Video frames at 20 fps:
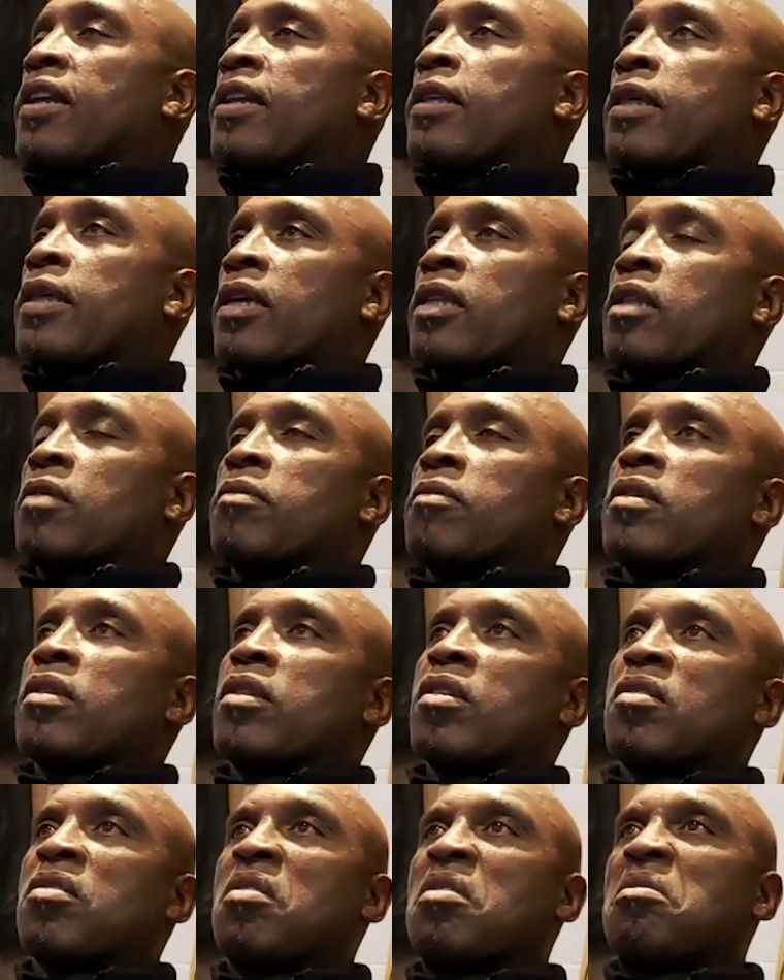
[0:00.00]
And he said to me,
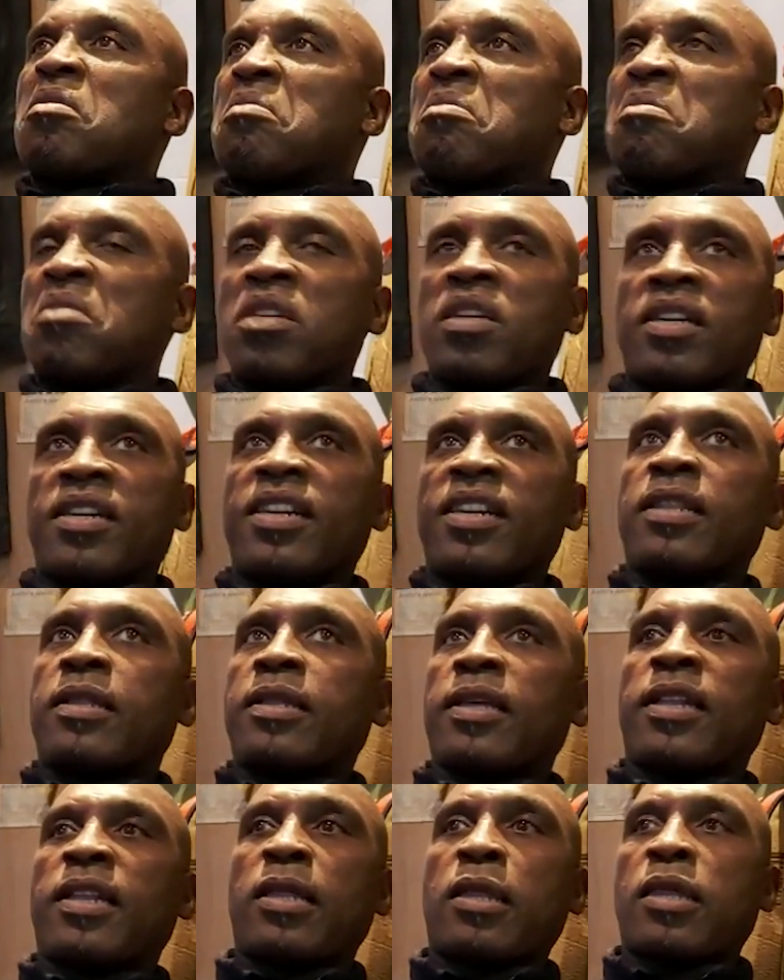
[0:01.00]
he
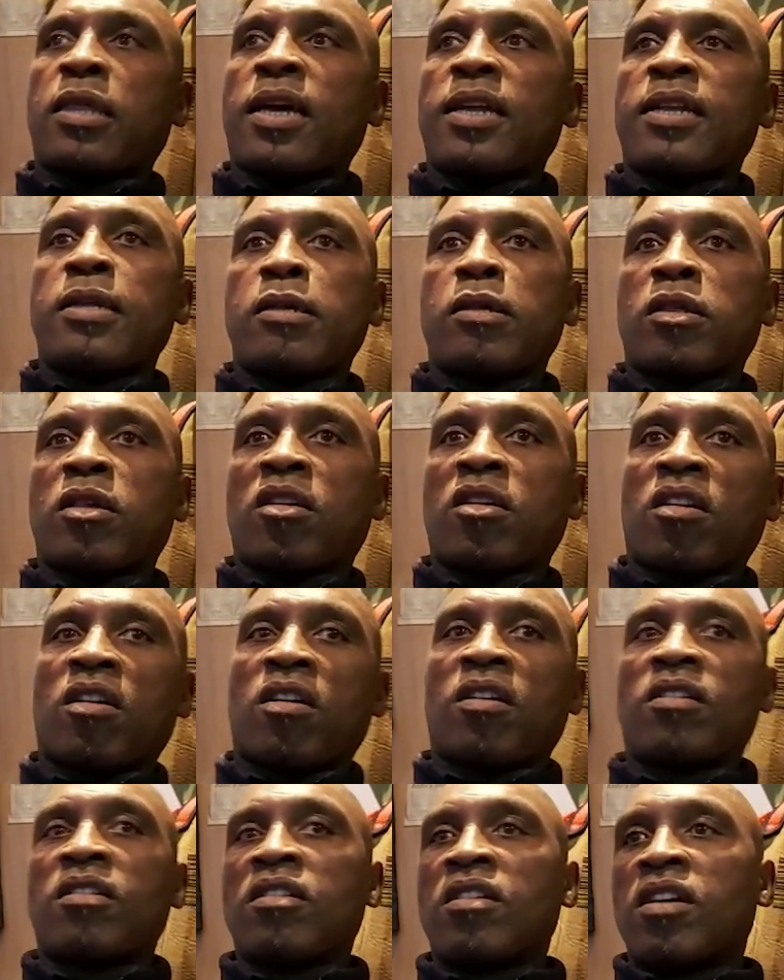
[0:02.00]
said he sat in his
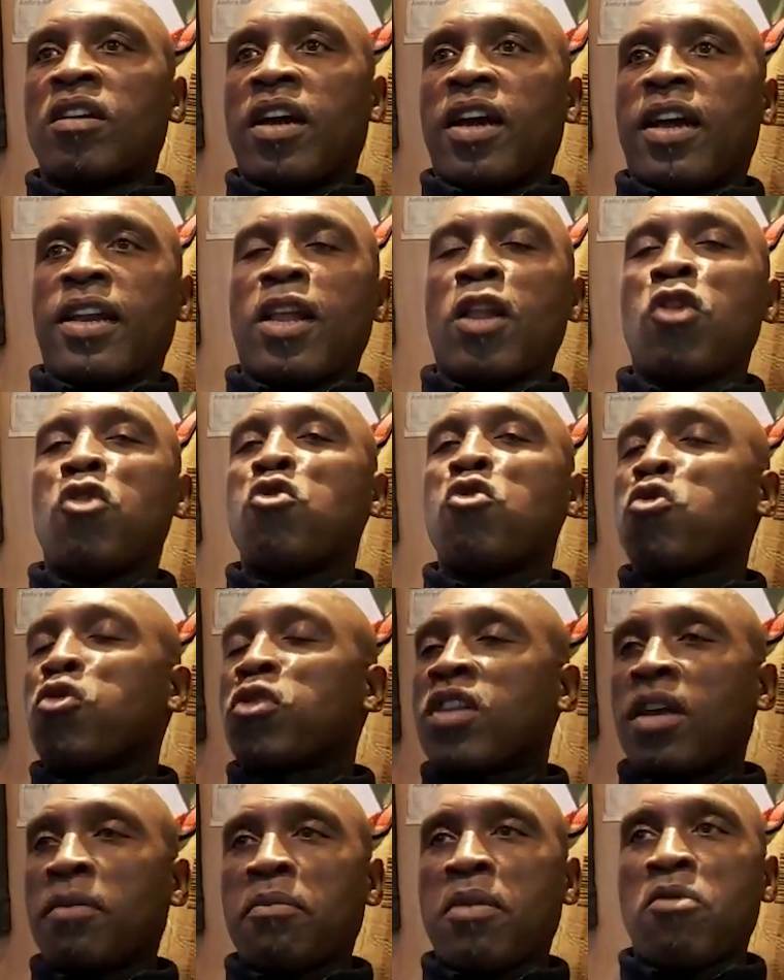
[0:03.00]
car and he
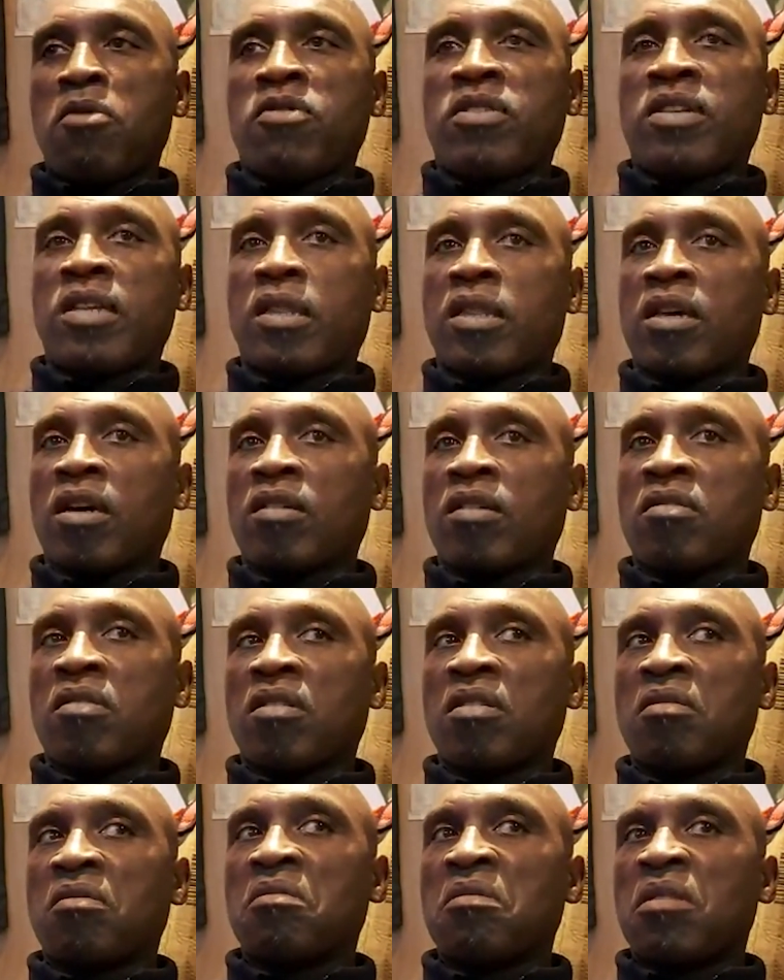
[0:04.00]
looked at me with disgust
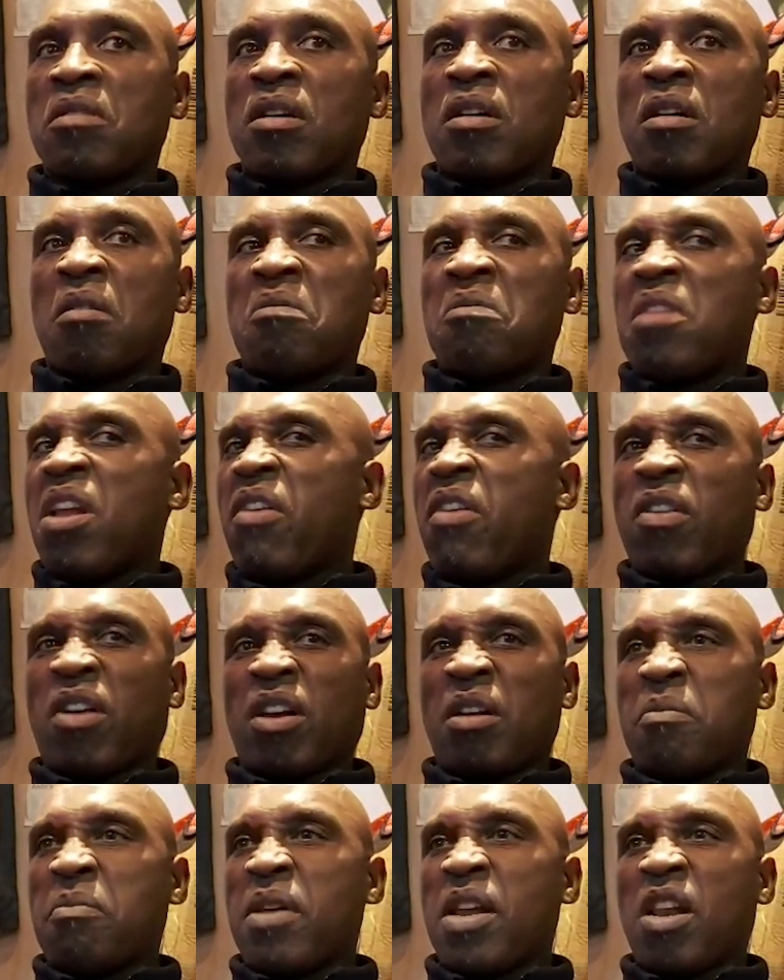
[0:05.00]
and I'm never
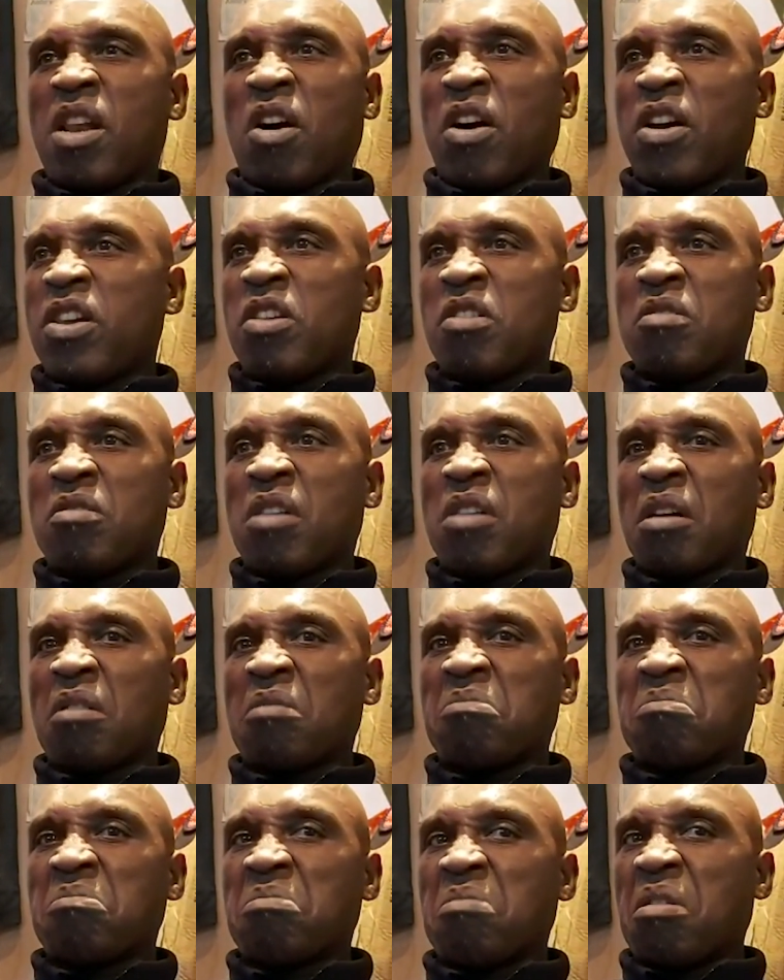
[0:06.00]
going to be like you, Dad.
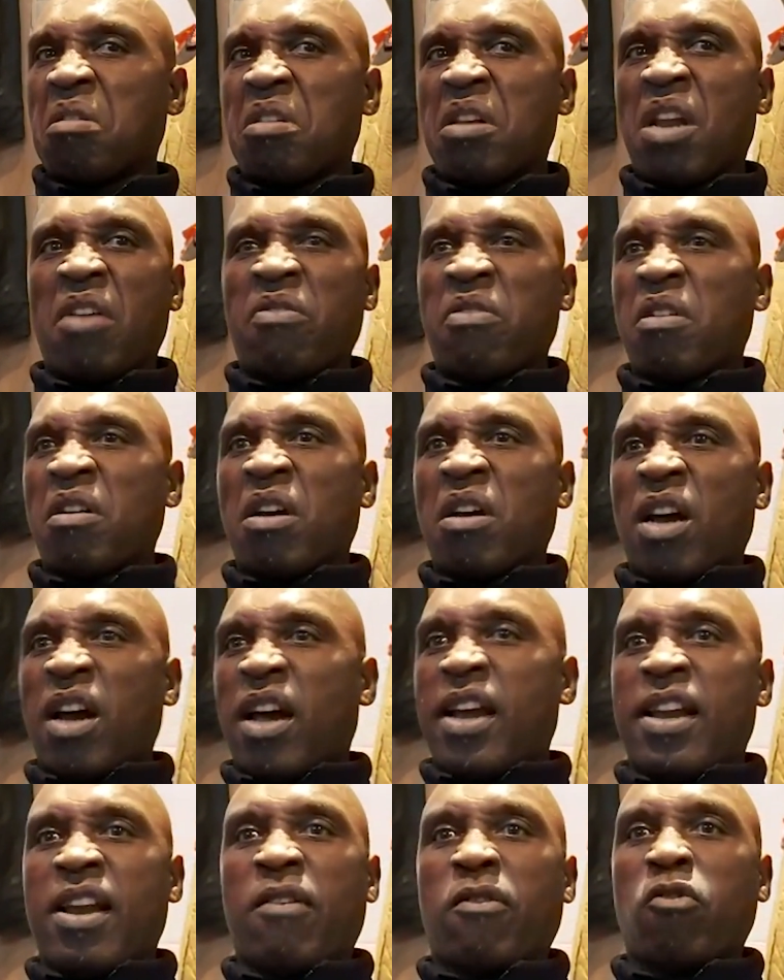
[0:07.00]
I'm never.
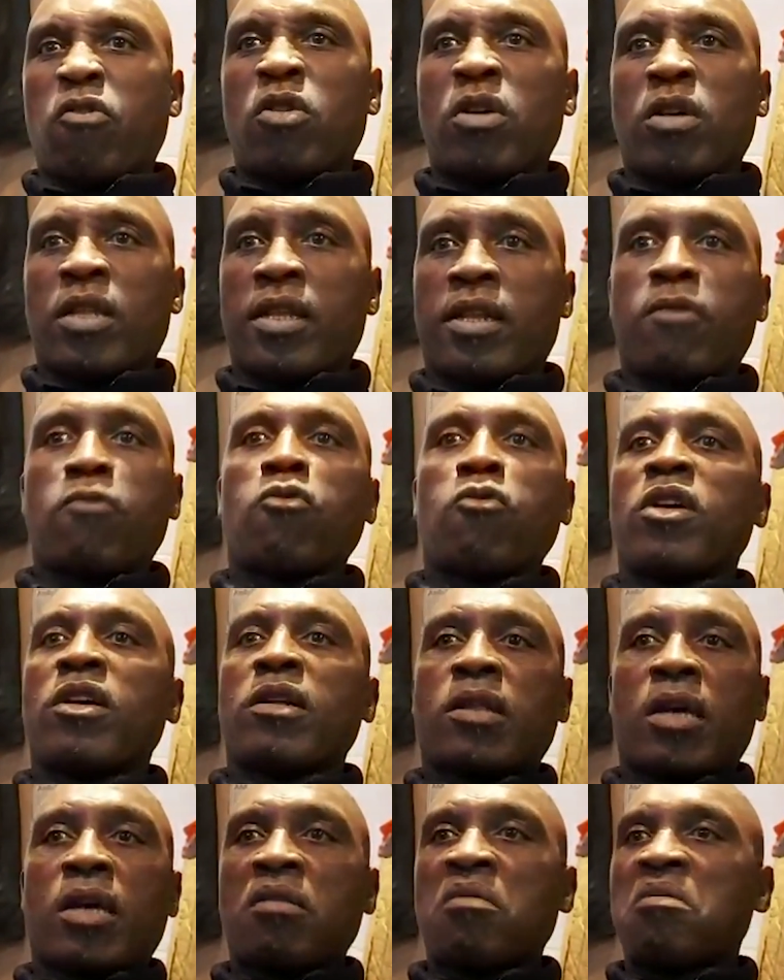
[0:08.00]
In other words, what
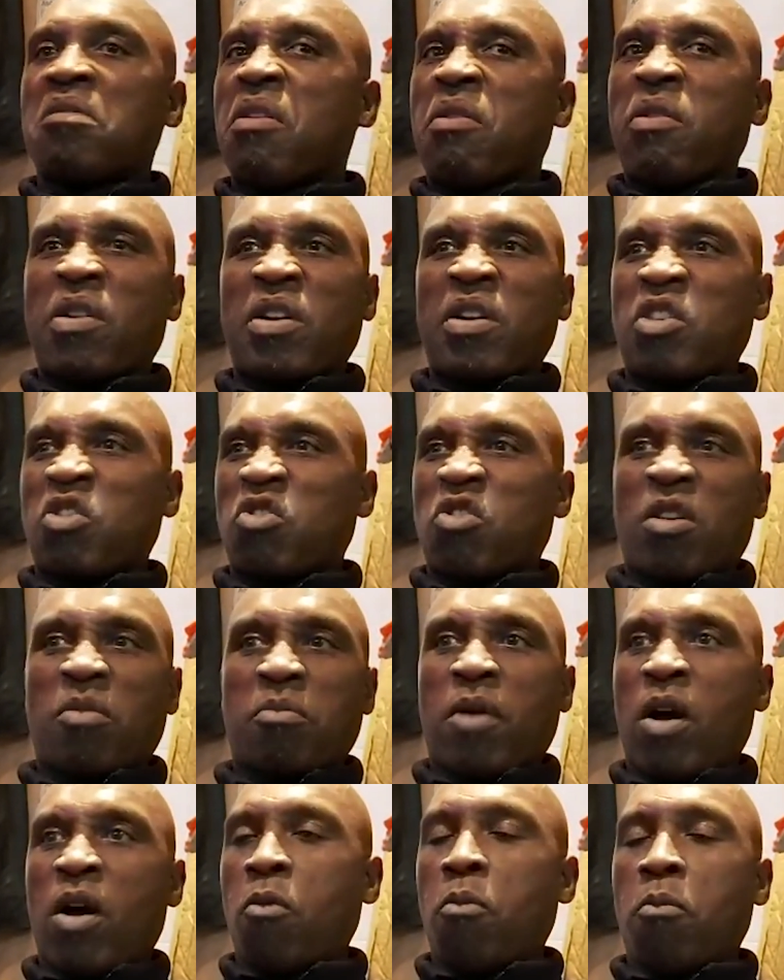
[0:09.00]
he's saying, I'm never going to treat
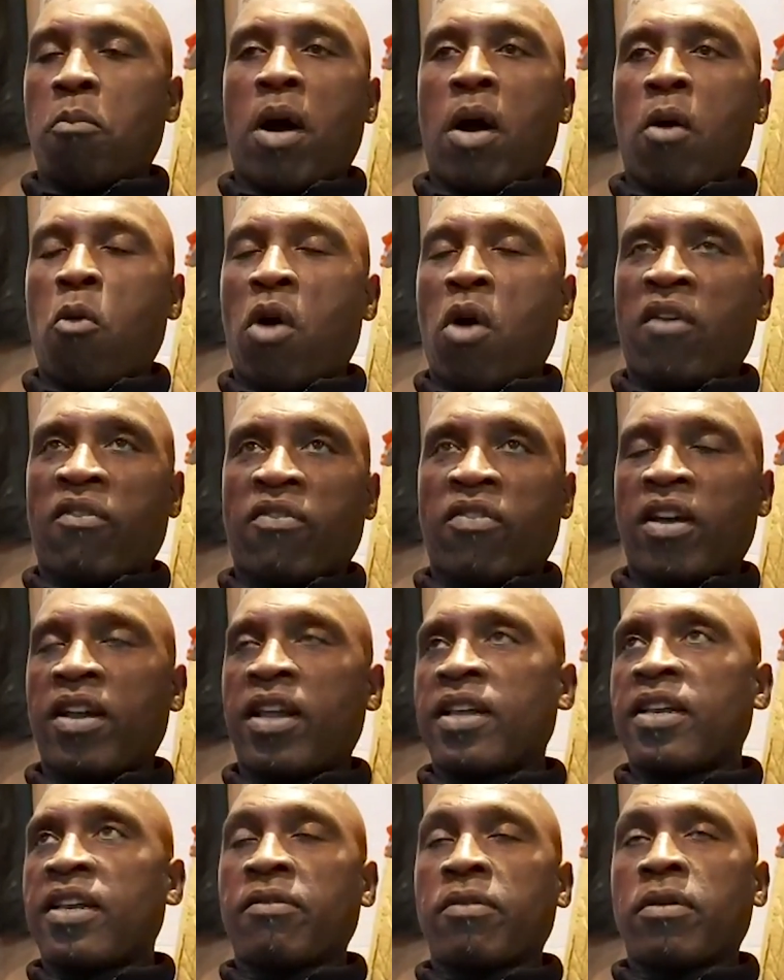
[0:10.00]
my wife like
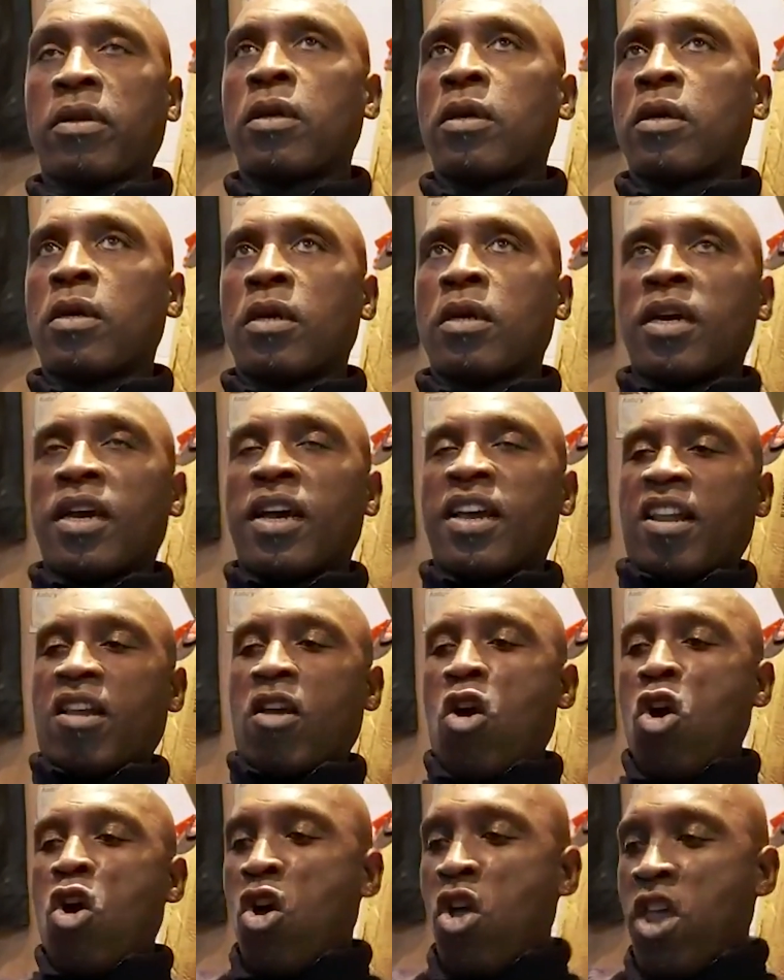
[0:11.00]
that. Never. And